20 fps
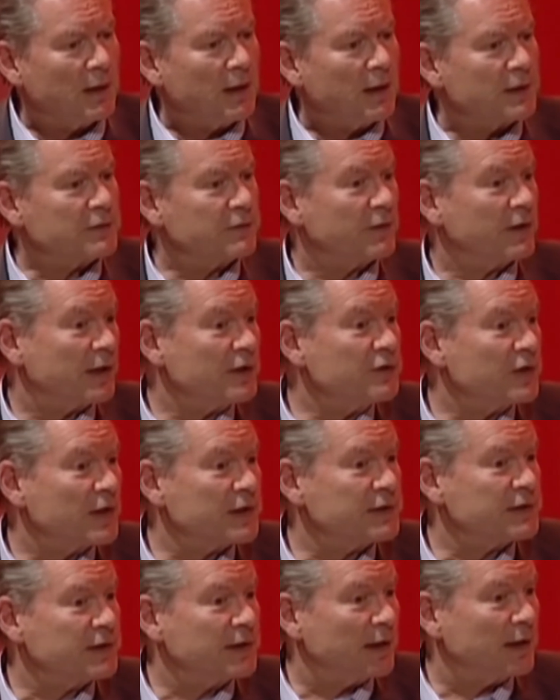It's very
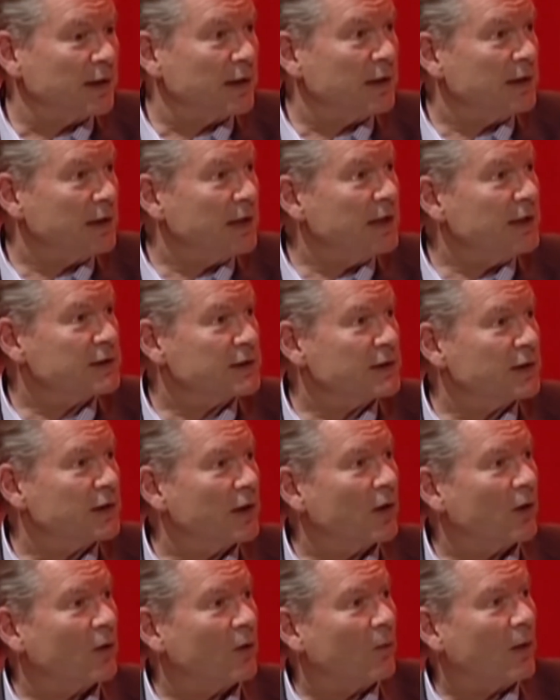interesting. In Need to
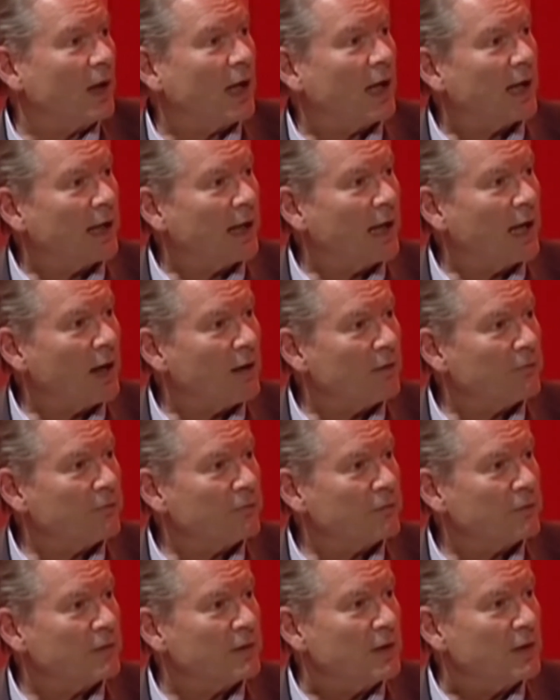Know, I have
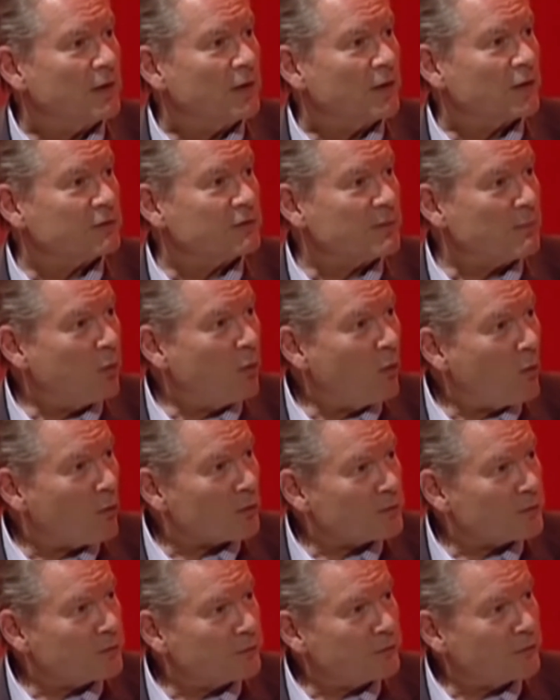the report
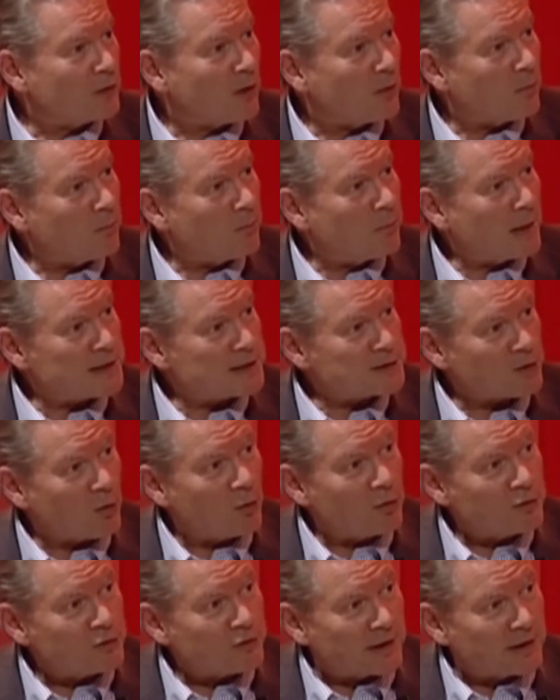from Buzz
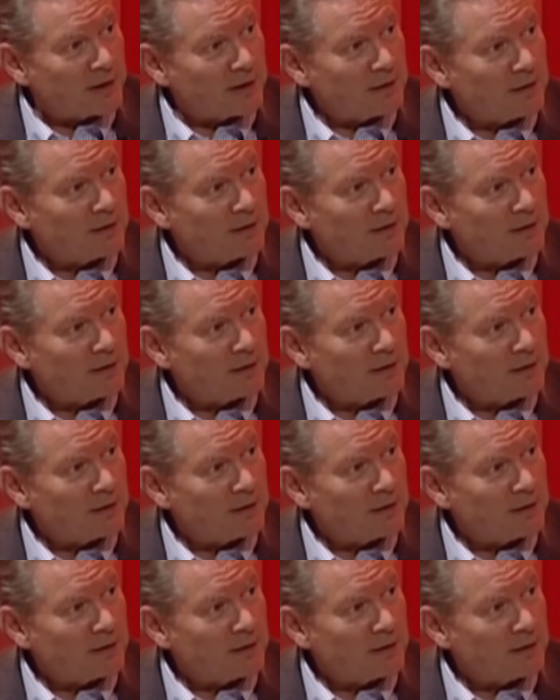Aldrin